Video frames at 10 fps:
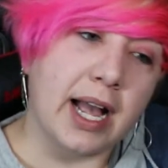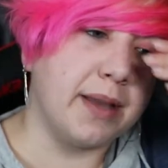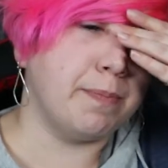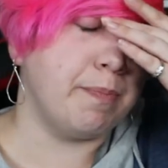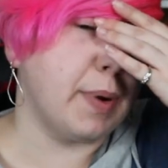
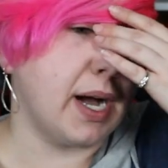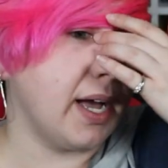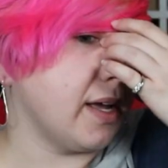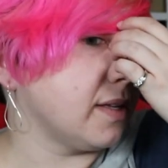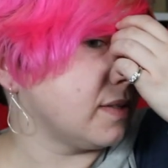I
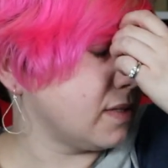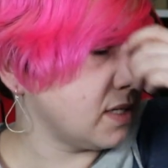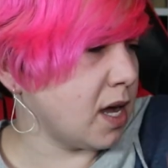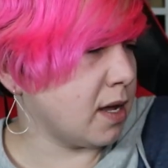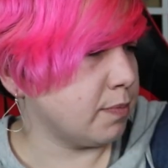buy a
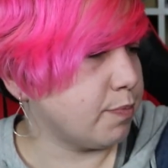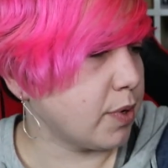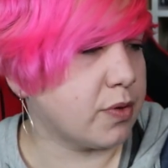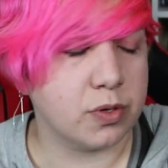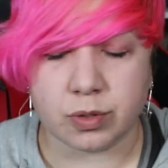Don
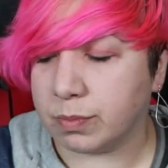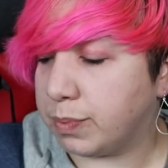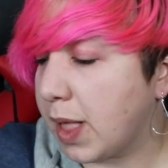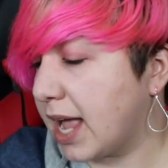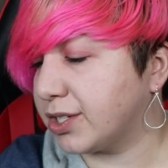Brothers
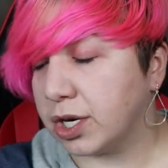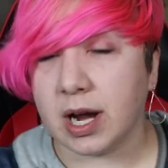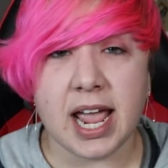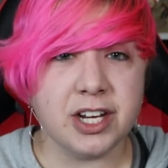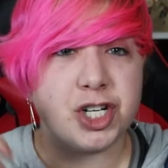blaster.
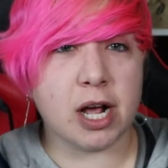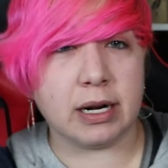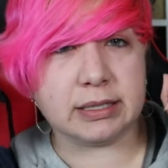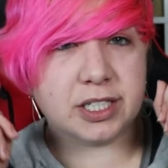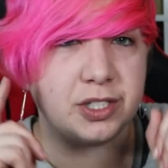Hey,
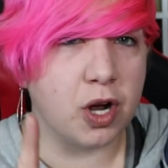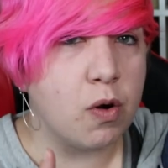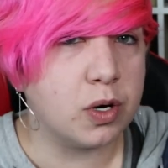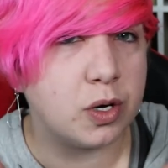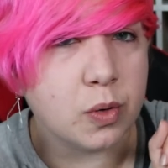shout out to
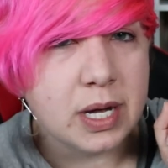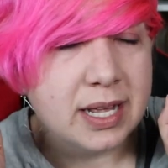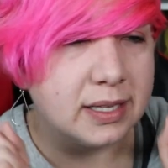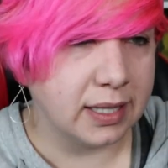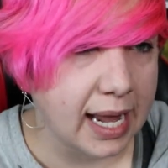Toku
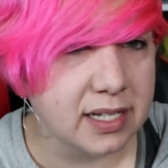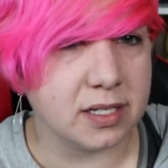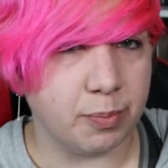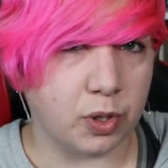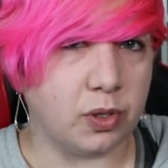
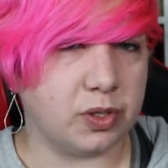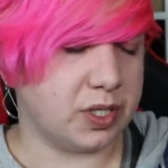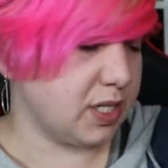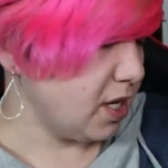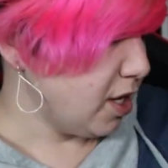
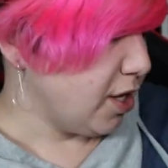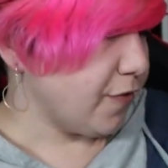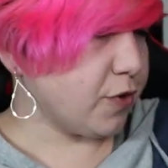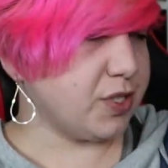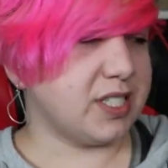Lectables
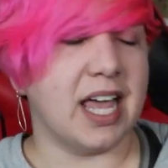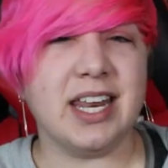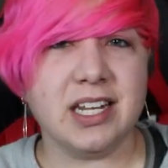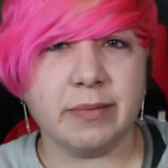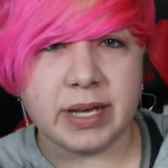for
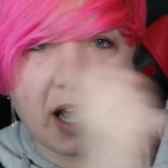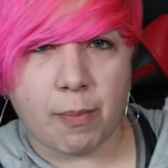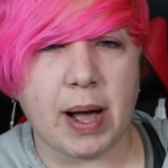sending me a